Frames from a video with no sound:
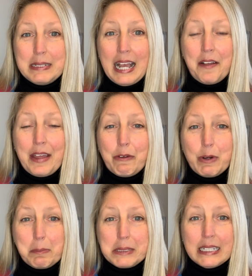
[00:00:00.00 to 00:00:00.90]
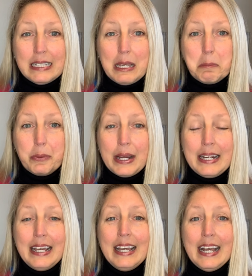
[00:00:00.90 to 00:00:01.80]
down, that reptilian brain,